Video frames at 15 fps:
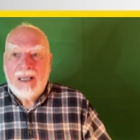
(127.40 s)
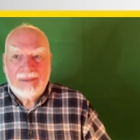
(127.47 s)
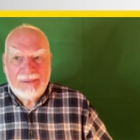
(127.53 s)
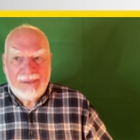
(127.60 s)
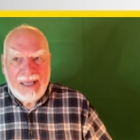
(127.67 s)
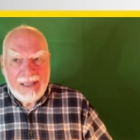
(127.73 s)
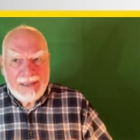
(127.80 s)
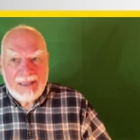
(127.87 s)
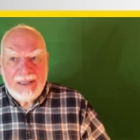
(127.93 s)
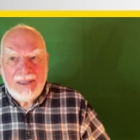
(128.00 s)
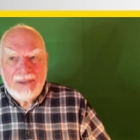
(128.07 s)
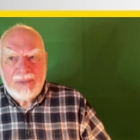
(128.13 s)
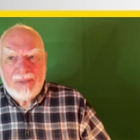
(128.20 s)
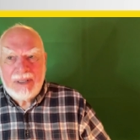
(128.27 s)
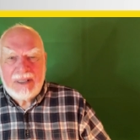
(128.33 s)
That's
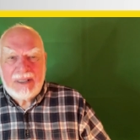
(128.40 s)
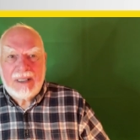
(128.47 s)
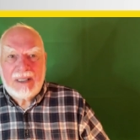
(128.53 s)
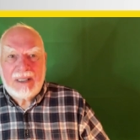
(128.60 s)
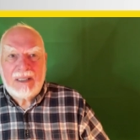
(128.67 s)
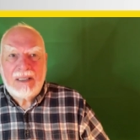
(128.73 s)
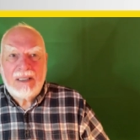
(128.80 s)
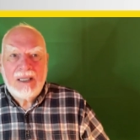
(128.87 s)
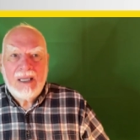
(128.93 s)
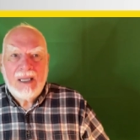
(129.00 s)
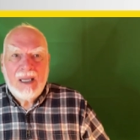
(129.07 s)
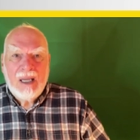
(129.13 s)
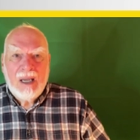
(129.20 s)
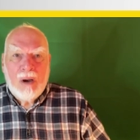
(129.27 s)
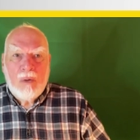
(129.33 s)
interesting.
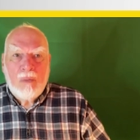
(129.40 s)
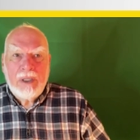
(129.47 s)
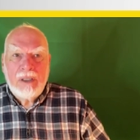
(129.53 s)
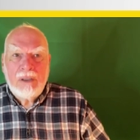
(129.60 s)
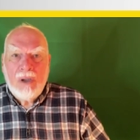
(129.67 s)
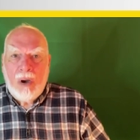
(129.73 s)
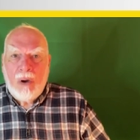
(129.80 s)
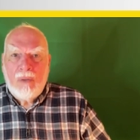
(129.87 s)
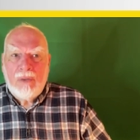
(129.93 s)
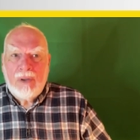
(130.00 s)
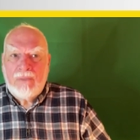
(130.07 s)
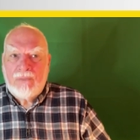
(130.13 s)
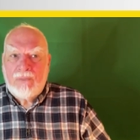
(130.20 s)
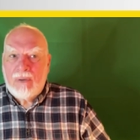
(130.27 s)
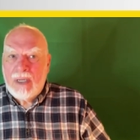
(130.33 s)
We know
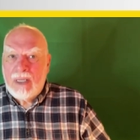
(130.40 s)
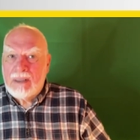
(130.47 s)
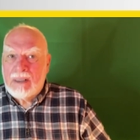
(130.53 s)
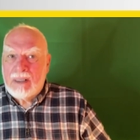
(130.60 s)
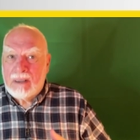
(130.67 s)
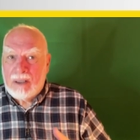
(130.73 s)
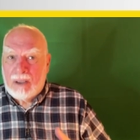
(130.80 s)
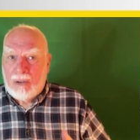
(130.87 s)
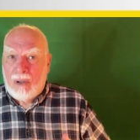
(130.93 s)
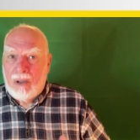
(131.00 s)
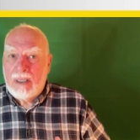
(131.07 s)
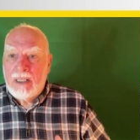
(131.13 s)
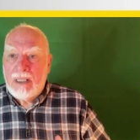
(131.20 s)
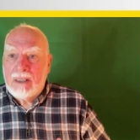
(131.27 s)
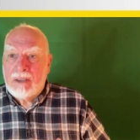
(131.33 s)
that France has a long
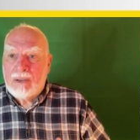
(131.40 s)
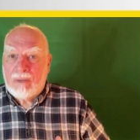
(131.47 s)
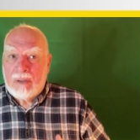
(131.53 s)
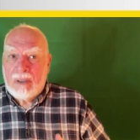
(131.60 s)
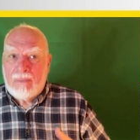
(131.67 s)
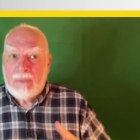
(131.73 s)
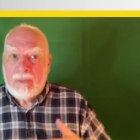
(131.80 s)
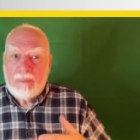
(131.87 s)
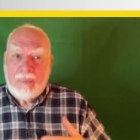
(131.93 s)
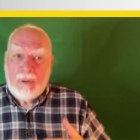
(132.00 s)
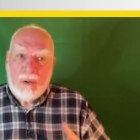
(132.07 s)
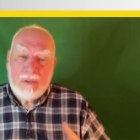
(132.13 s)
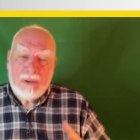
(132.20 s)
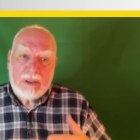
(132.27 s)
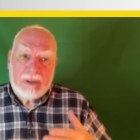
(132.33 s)
history of
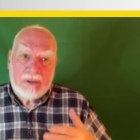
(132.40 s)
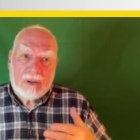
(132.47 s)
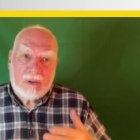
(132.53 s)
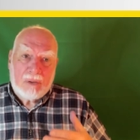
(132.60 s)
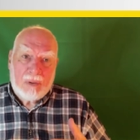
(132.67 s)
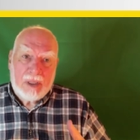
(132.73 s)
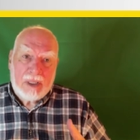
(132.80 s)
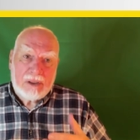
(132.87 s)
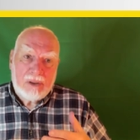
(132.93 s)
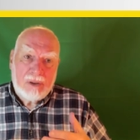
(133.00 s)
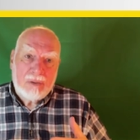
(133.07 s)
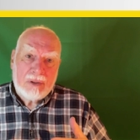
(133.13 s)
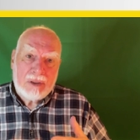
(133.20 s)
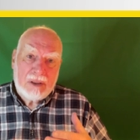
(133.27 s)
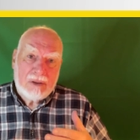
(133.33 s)
imposing the correct
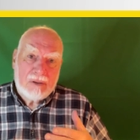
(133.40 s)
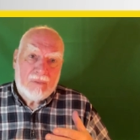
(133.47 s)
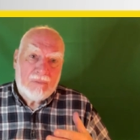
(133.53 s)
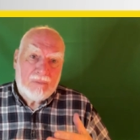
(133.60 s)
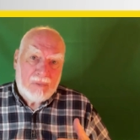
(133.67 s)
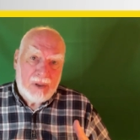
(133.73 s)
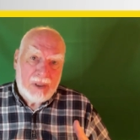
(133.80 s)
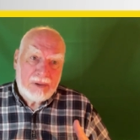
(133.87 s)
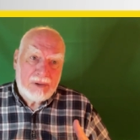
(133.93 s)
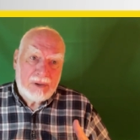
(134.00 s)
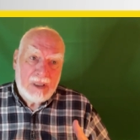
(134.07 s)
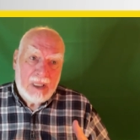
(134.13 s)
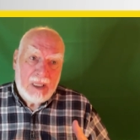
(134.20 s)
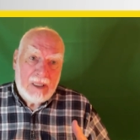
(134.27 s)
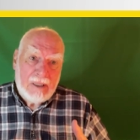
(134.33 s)
usage of French,
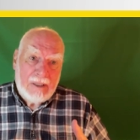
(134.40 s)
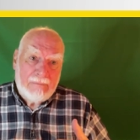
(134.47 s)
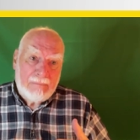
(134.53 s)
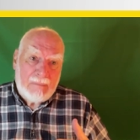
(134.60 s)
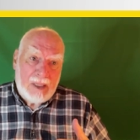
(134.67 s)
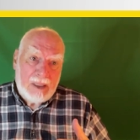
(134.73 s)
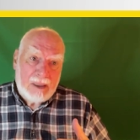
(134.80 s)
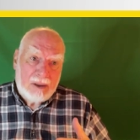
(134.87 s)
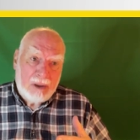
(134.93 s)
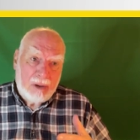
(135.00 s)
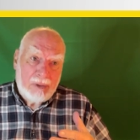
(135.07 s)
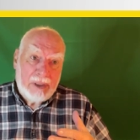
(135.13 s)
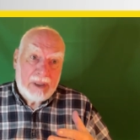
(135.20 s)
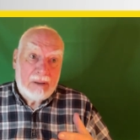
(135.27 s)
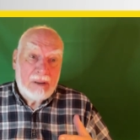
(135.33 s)

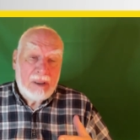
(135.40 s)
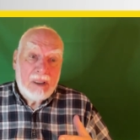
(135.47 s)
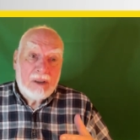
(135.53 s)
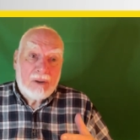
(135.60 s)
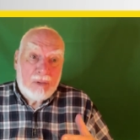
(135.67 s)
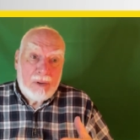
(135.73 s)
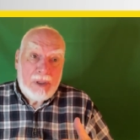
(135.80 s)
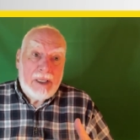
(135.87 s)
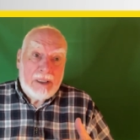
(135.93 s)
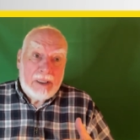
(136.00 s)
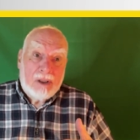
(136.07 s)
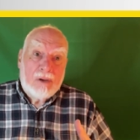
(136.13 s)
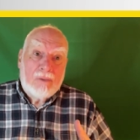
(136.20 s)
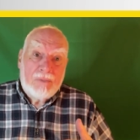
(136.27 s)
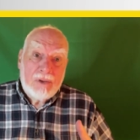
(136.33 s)
including creating
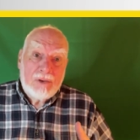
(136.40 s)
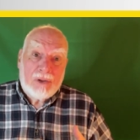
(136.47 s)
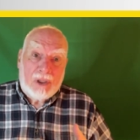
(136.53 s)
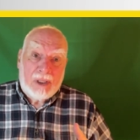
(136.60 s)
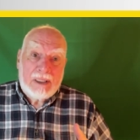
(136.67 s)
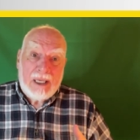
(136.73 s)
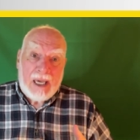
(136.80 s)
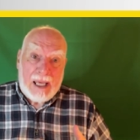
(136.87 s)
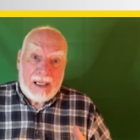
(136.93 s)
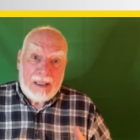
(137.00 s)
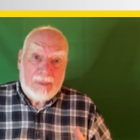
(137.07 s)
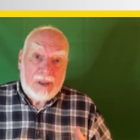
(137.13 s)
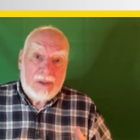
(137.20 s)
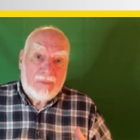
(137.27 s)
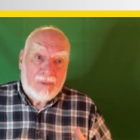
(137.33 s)
an official
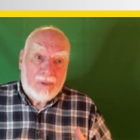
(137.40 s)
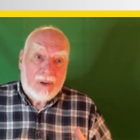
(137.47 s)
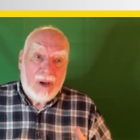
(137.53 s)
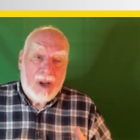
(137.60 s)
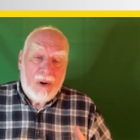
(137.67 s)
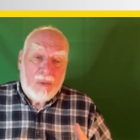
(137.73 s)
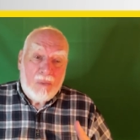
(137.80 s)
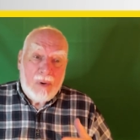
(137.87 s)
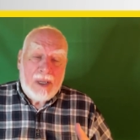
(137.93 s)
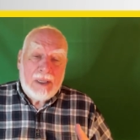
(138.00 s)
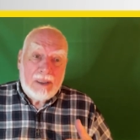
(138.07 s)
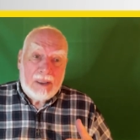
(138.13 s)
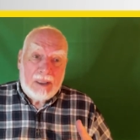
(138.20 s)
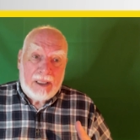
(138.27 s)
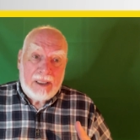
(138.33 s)
academy for
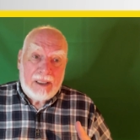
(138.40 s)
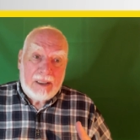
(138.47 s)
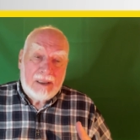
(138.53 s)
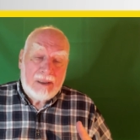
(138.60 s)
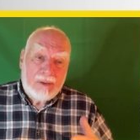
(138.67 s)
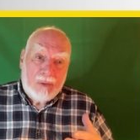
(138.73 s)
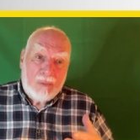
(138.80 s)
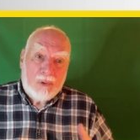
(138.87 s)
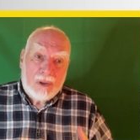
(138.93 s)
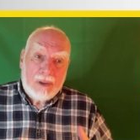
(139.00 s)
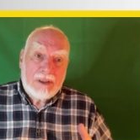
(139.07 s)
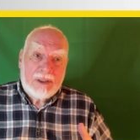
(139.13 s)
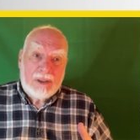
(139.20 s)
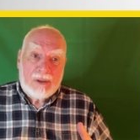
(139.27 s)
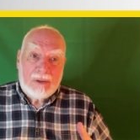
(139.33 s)
regulating the
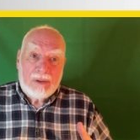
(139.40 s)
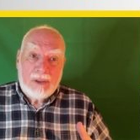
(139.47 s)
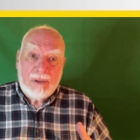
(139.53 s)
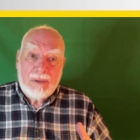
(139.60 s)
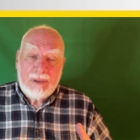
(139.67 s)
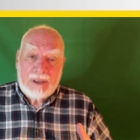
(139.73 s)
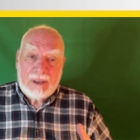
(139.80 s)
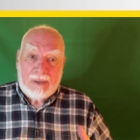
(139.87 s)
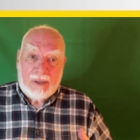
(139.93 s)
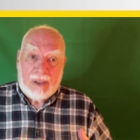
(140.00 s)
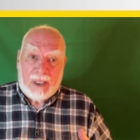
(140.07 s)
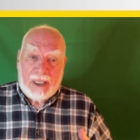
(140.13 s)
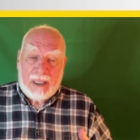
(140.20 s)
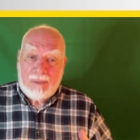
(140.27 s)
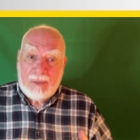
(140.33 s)
words that are used in the
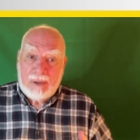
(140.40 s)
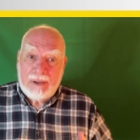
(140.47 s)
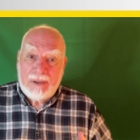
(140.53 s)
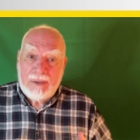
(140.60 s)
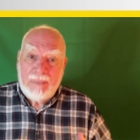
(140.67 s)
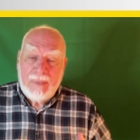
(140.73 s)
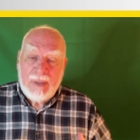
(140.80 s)
language.